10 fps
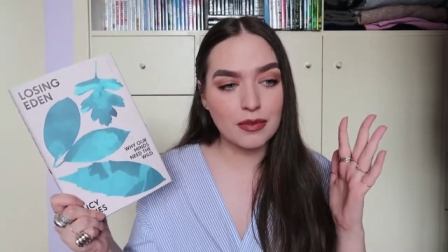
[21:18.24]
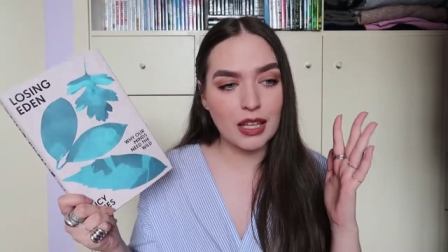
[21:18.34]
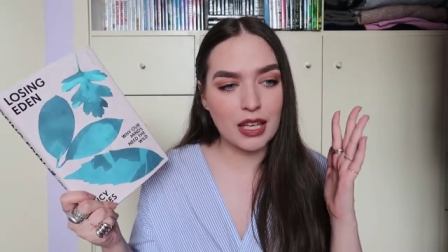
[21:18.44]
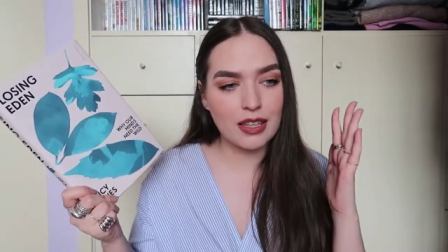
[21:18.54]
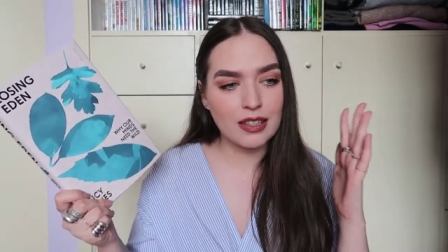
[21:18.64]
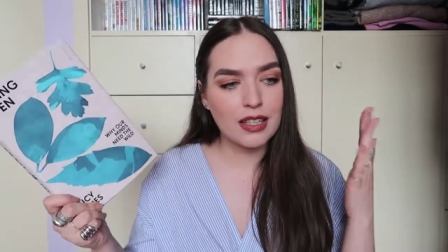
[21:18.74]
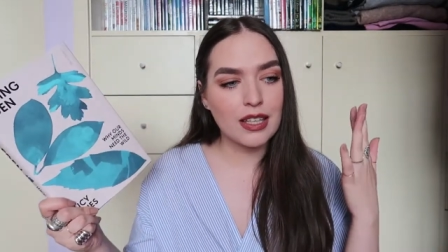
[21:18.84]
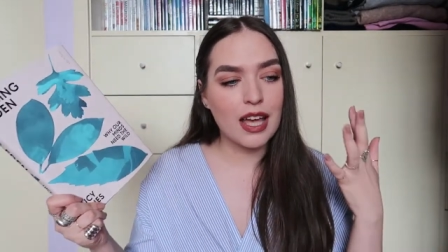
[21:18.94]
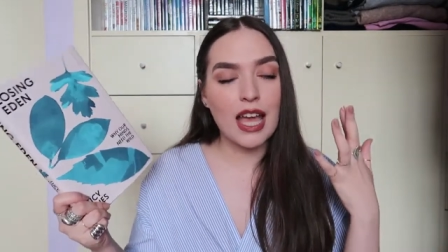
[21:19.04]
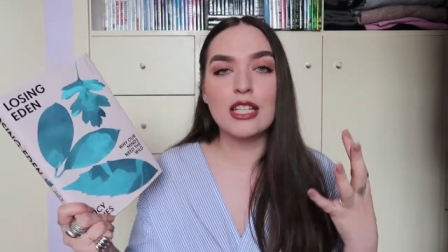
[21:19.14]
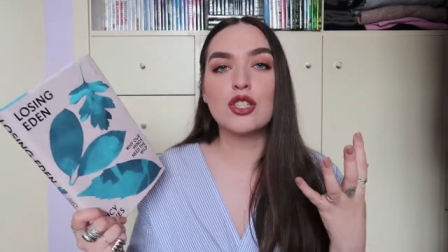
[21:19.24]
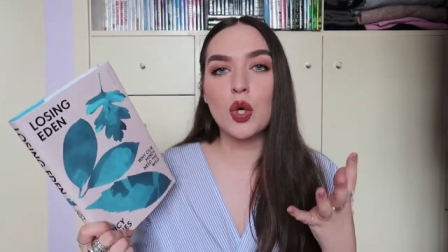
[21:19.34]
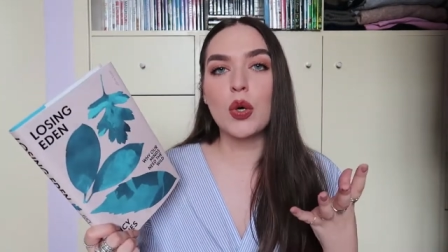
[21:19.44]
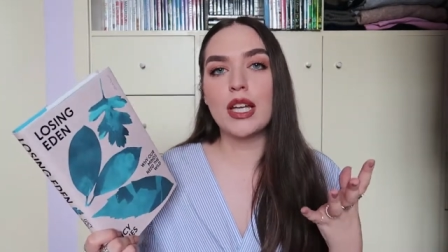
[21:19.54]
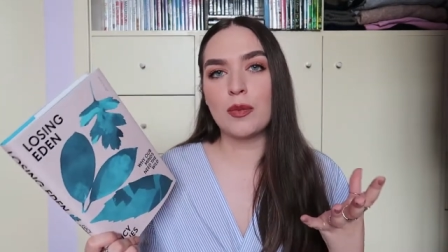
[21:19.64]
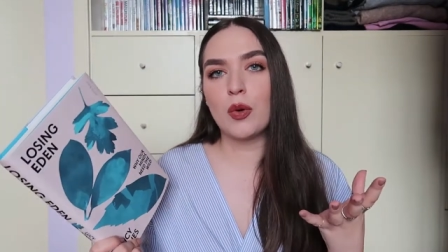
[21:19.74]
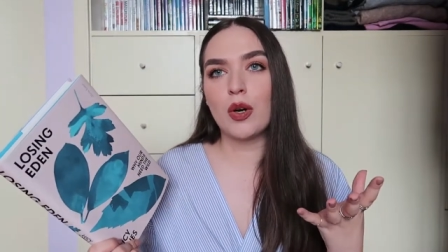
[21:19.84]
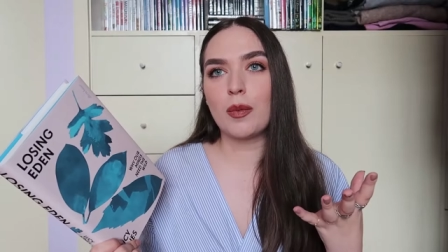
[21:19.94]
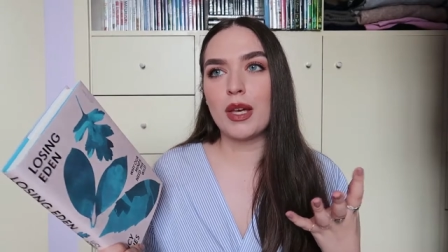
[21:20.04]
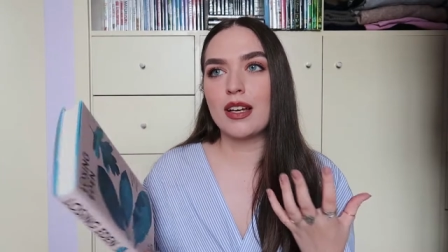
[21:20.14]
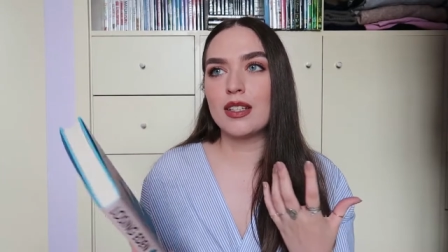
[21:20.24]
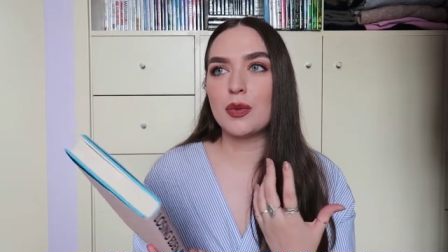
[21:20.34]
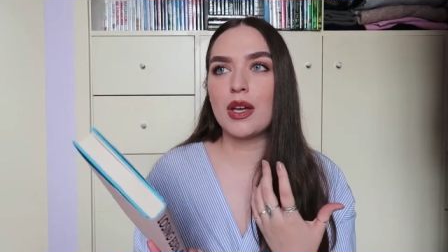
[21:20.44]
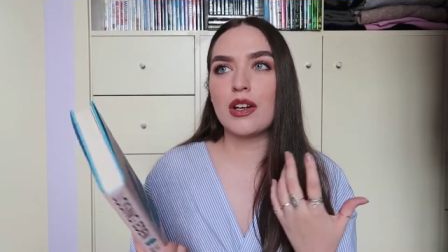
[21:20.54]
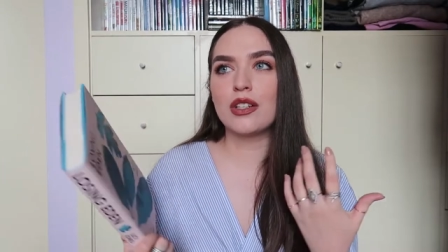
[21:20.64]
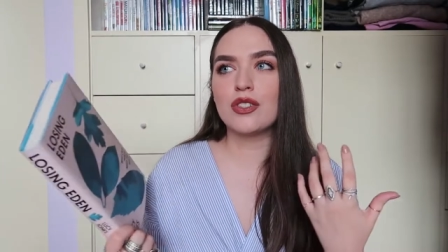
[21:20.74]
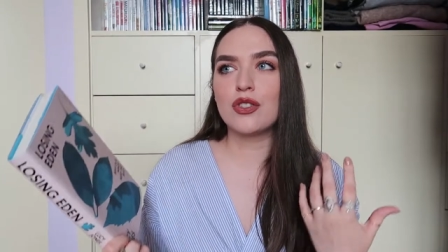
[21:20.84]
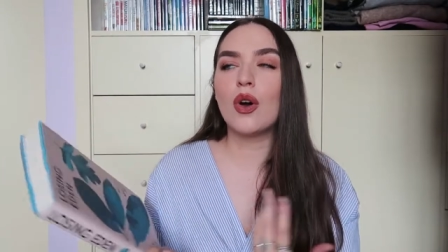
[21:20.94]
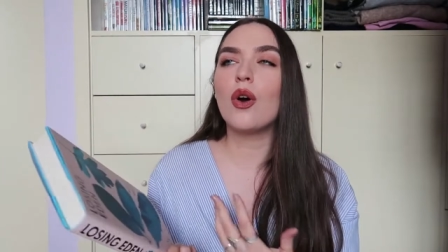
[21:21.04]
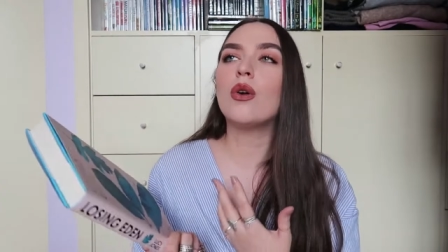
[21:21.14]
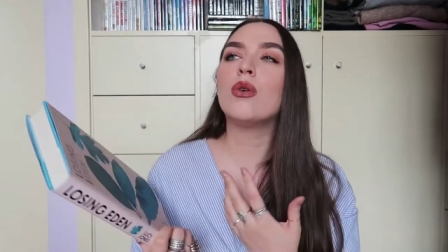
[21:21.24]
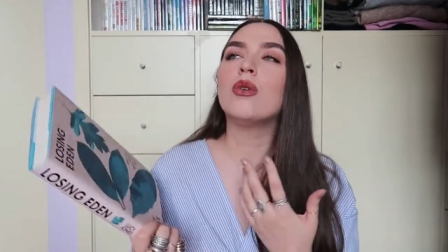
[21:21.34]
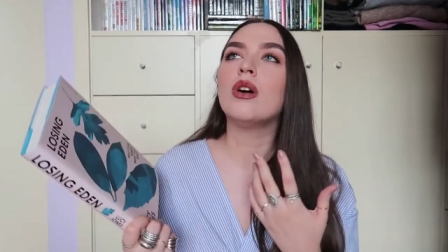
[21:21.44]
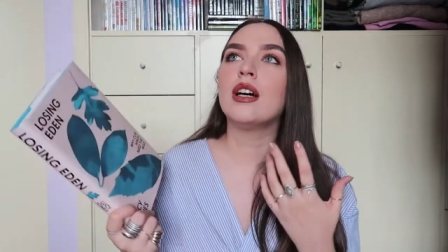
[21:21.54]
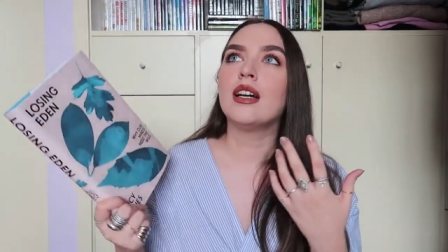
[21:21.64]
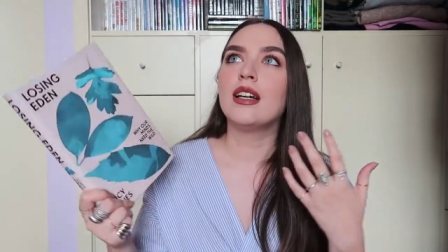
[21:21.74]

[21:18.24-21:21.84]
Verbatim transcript: like enjoy it more, because we are so